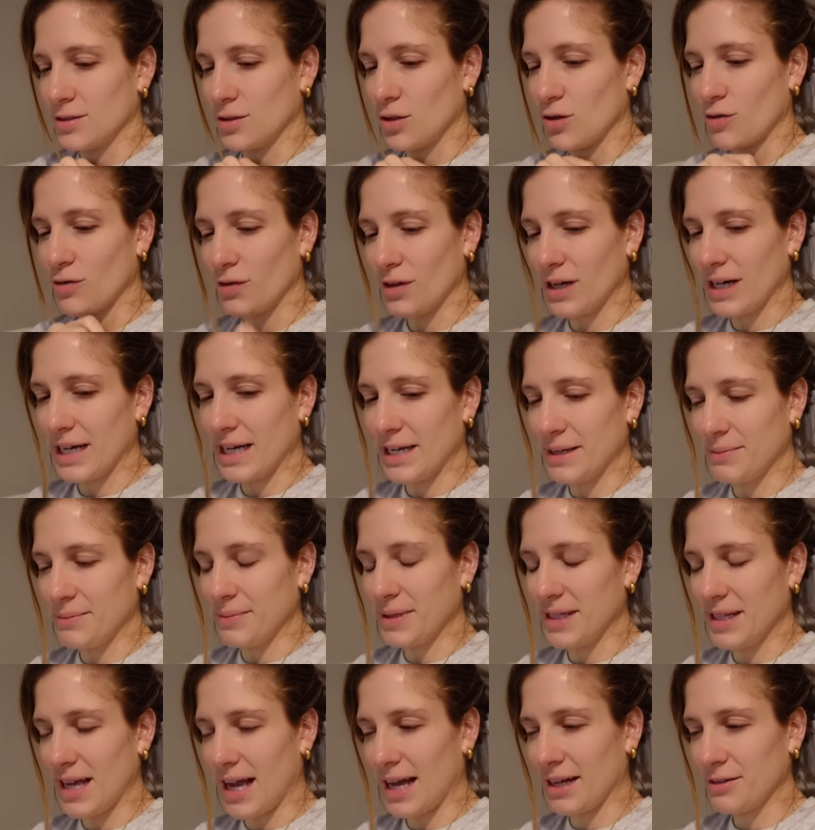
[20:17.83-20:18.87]
over him,
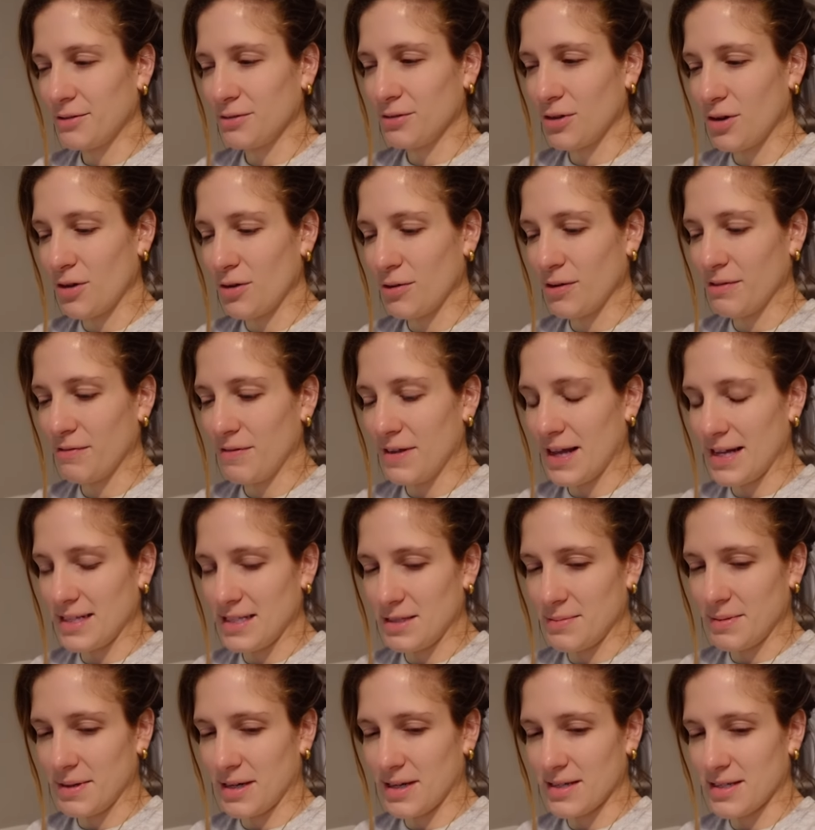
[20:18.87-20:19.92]
and I don't know if
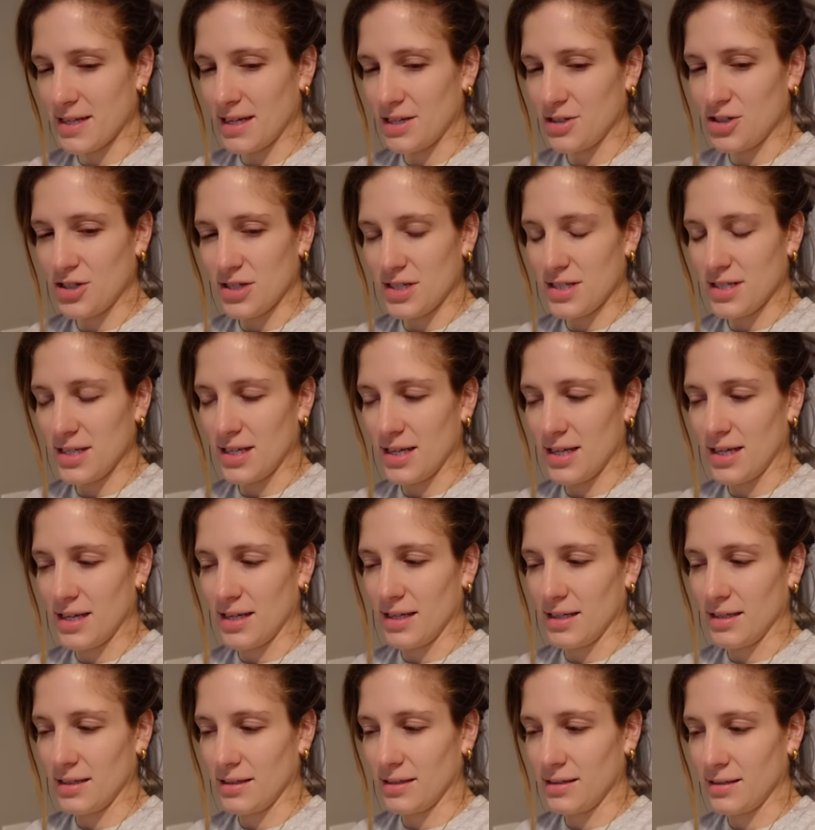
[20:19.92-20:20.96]
that's because I just
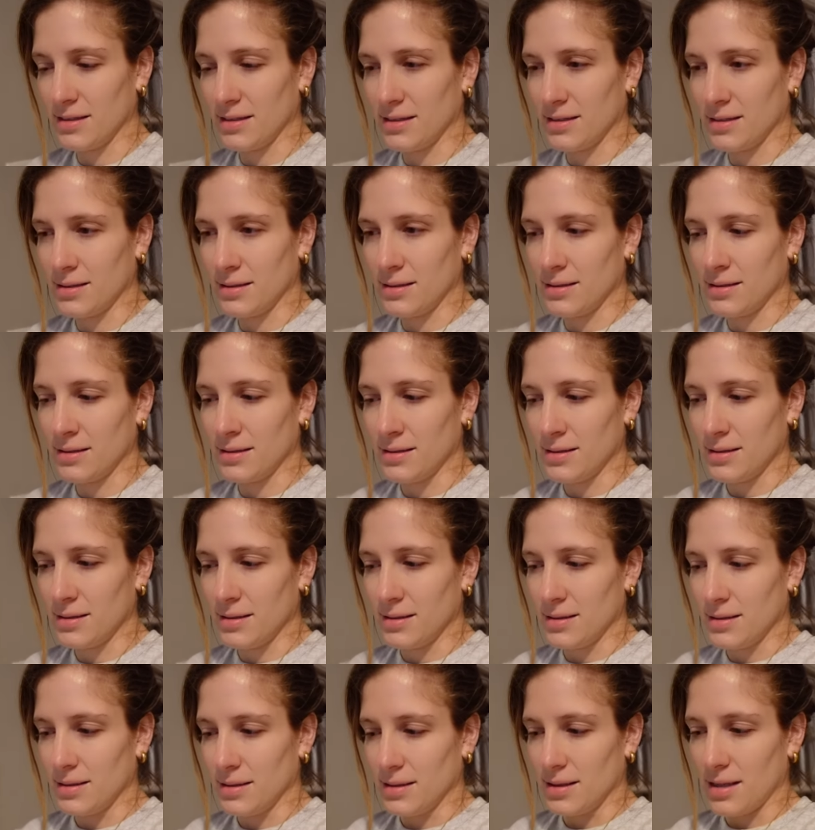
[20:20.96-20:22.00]
see
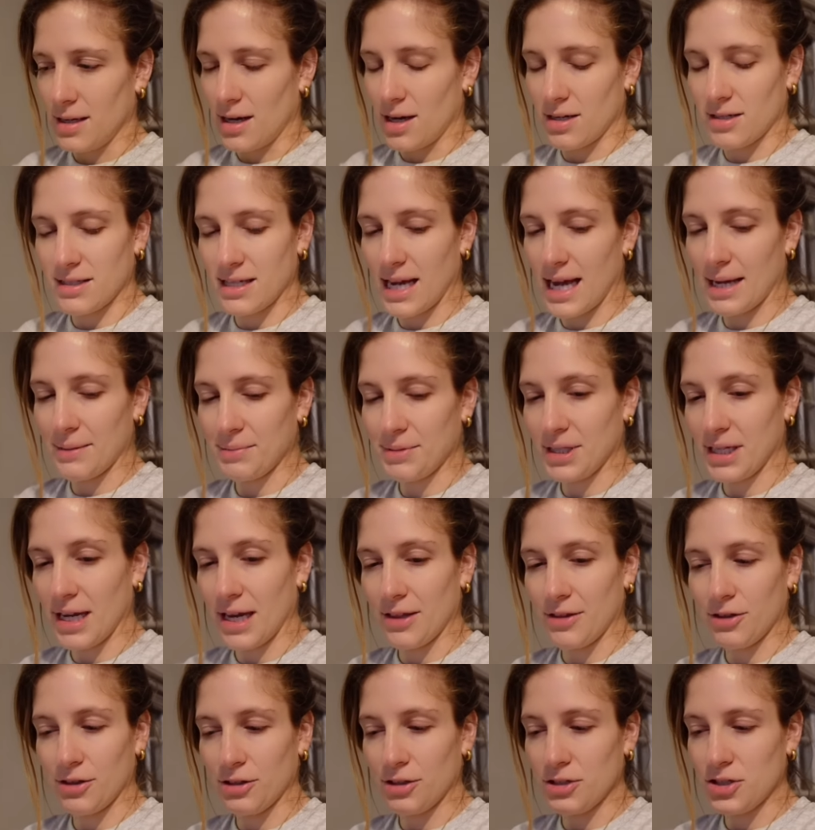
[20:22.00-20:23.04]
our time
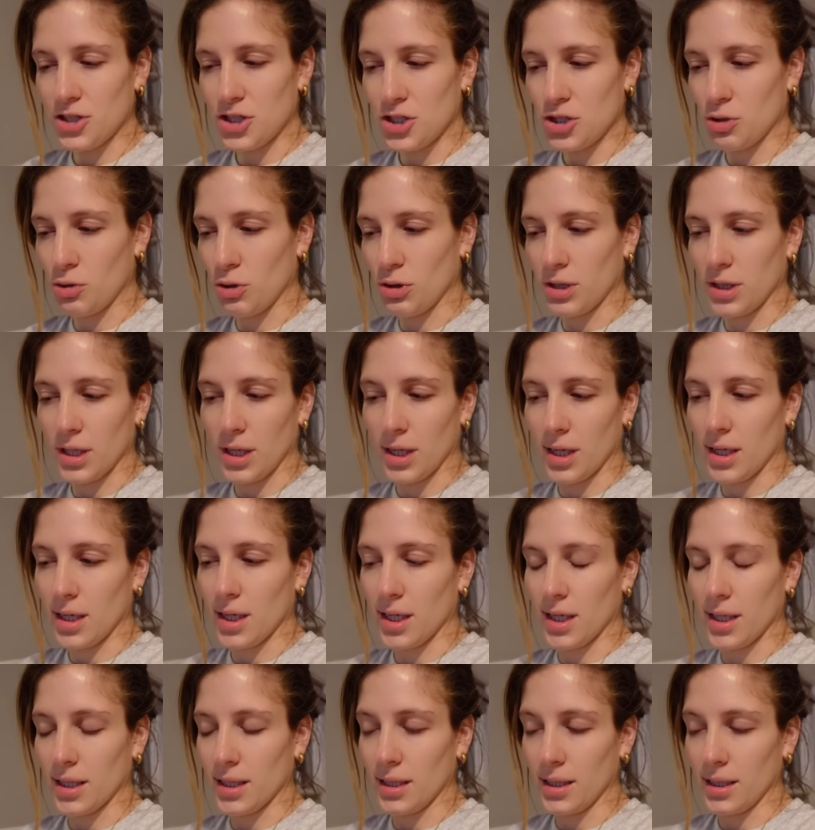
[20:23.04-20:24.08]
together is shorter